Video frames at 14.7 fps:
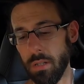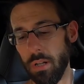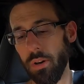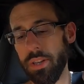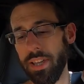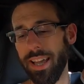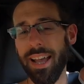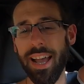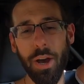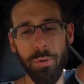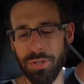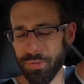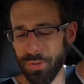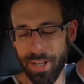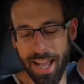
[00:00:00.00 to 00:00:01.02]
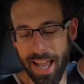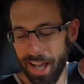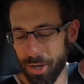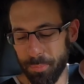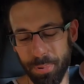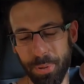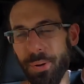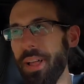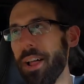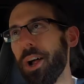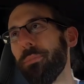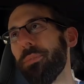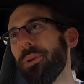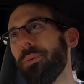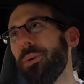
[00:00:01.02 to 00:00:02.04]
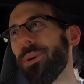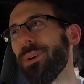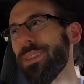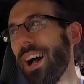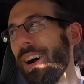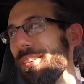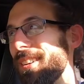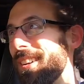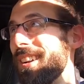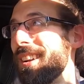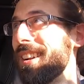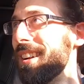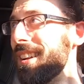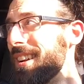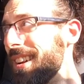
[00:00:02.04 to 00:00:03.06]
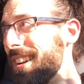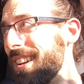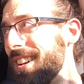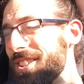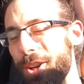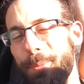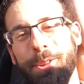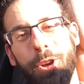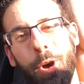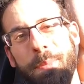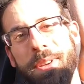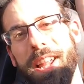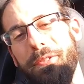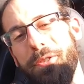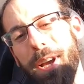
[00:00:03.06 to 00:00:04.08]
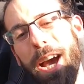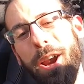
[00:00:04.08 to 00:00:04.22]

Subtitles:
Oh yeah, I always forget. I gotta pull that up or it won't go down. Someone told me that if you